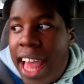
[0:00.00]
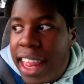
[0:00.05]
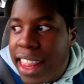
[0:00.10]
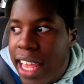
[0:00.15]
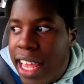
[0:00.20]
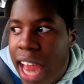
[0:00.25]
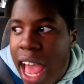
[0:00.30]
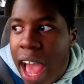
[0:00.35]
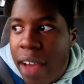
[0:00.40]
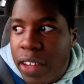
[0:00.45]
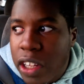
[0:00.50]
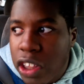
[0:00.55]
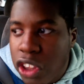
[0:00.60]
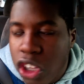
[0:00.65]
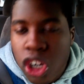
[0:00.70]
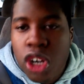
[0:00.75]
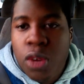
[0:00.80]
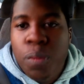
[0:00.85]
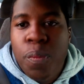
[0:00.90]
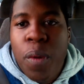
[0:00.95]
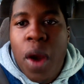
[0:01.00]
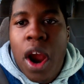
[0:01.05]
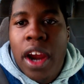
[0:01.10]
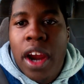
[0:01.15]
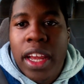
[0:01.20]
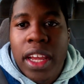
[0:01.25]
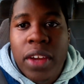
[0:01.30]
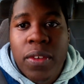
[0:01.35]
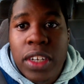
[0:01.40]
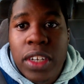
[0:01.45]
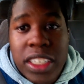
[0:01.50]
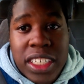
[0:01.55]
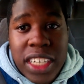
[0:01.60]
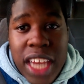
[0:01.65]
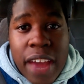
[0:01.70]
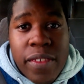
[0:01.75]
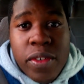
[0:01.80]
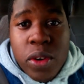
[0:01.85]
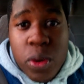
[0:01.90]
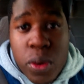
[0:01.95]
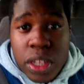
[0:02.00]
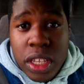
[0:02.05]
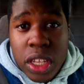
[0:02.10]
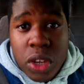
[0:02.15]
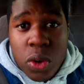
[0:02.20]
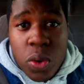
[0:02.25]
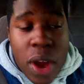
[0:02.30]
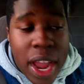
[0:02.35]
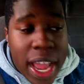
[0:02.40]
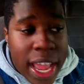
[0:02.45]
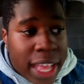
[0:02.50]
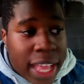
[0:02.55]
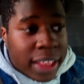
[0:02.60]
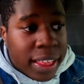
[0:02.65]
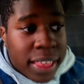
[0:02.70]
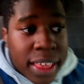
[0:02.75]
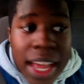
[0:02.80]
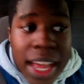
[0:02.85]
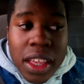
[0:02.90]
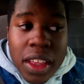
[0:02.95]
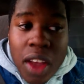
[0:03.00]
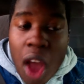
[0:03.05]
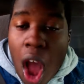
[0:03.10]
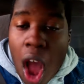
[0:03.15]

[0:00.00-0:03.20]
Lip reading: and then have a third party which never really wins.